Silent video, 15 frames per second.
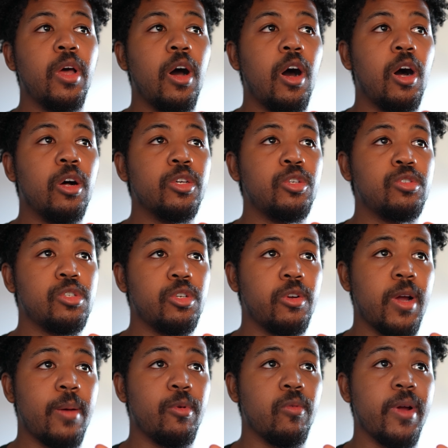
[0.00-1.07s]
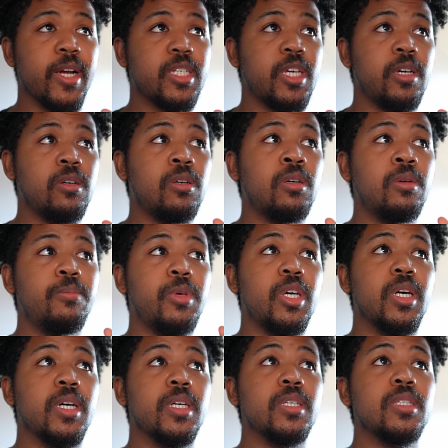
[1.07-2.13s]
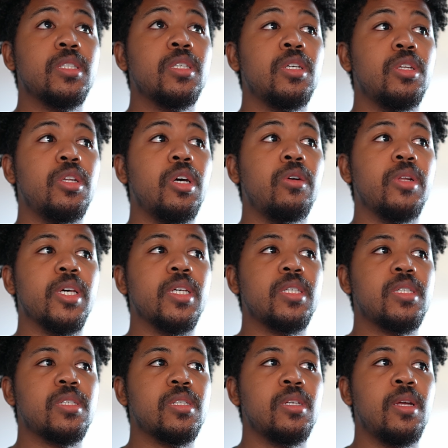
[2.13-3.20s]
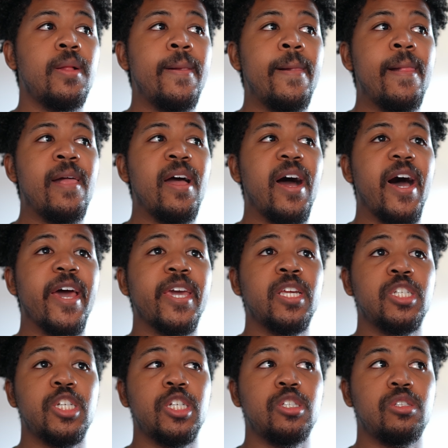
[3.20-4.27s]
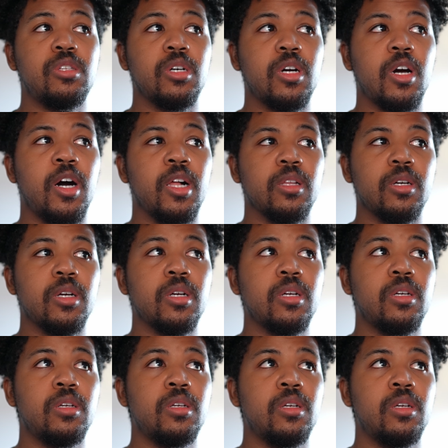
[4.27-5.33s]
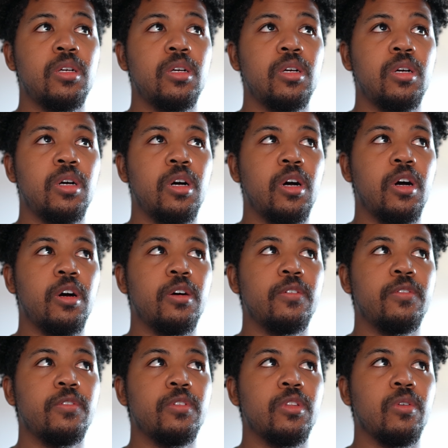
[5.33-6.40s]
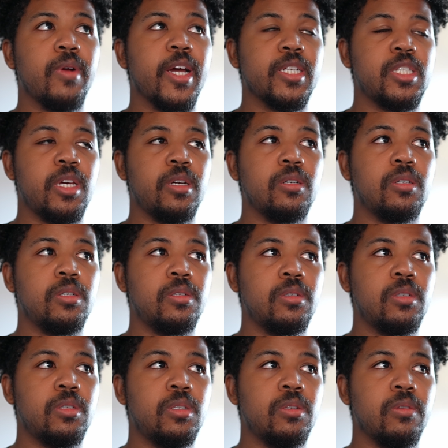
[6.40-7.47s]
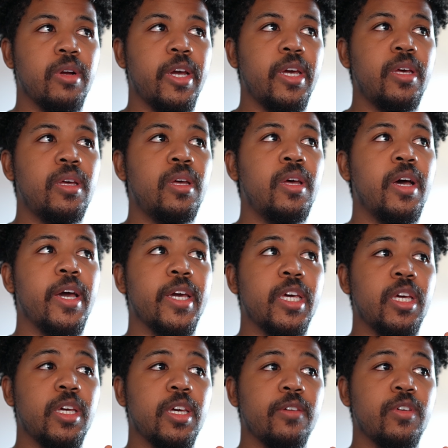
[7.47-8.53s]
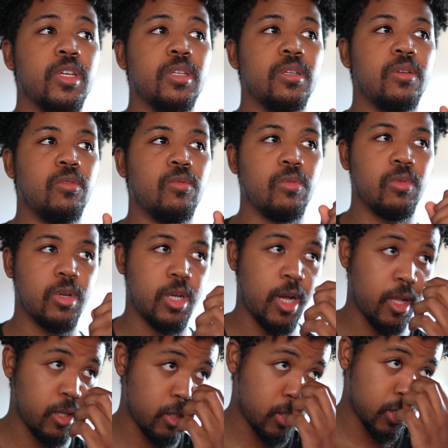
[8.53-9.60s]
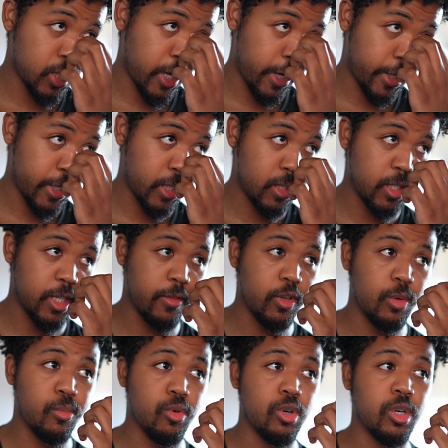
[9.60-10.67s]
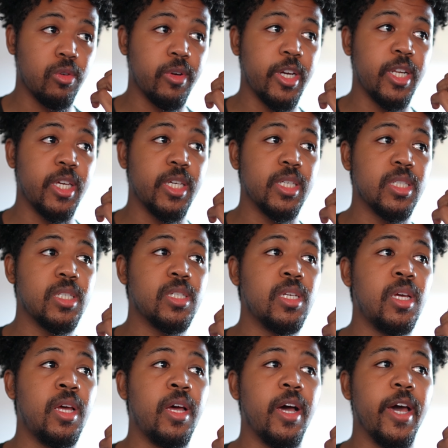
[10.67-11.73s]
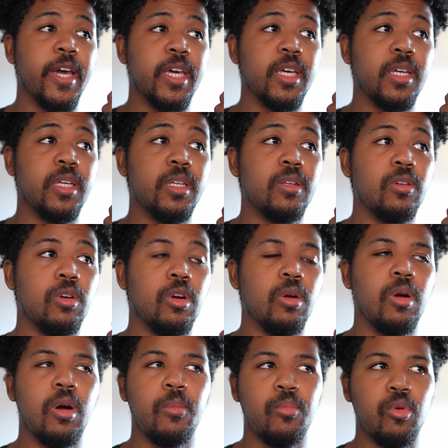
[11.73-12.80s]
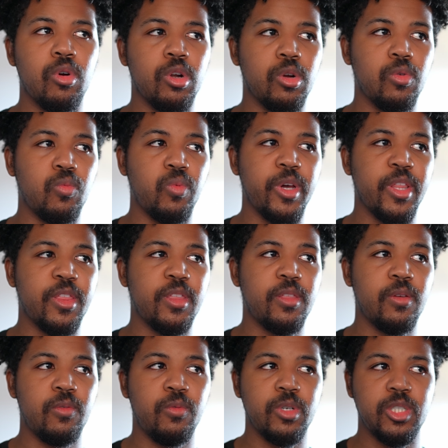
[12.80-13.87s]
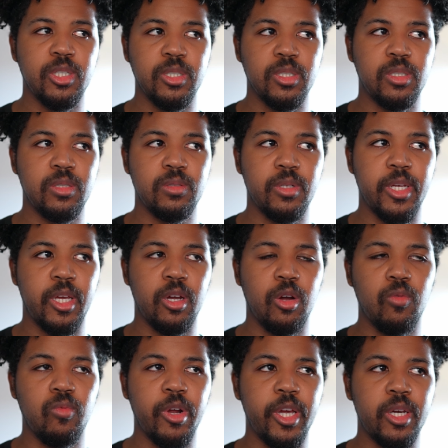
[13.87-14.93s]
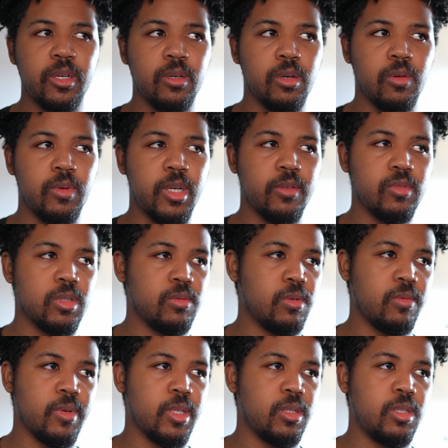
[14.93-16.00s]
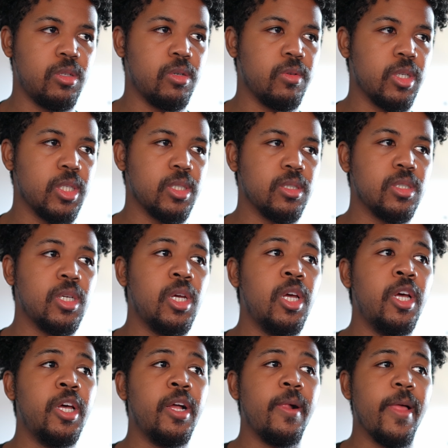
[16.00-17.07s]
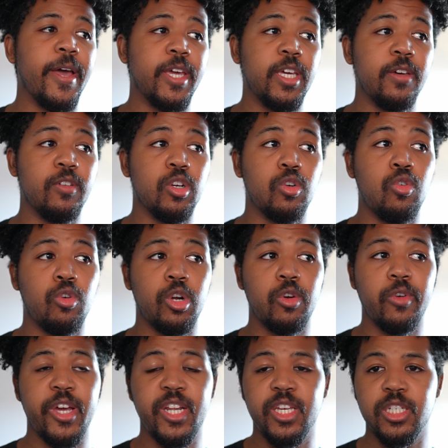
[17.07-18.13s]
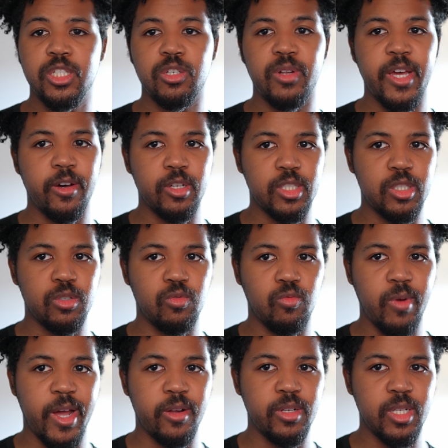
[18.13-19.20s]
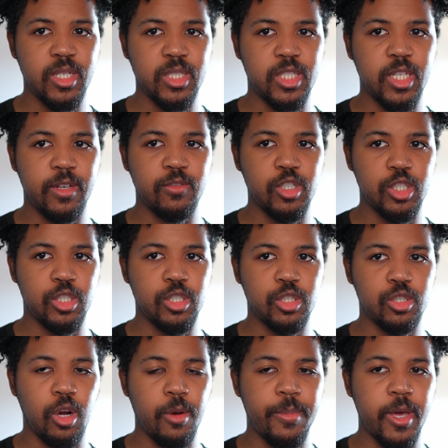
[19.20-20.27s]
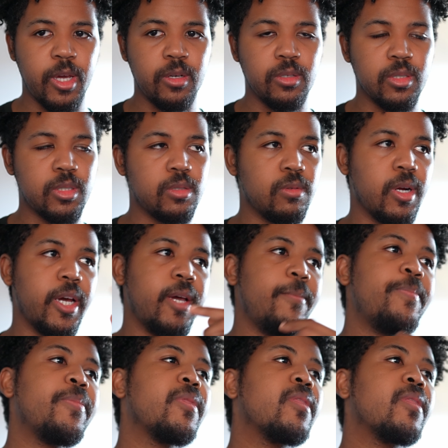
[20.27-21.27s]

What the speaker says: I'll usually grab a rectangle because notice I can change the color of the rectangle, right? I can give it colors, I can give it a border radius, or a border width, which is like a ring or whatever, you know what it is. I can give it a corner radius, so now it's rounded instead of just sharp angles, right?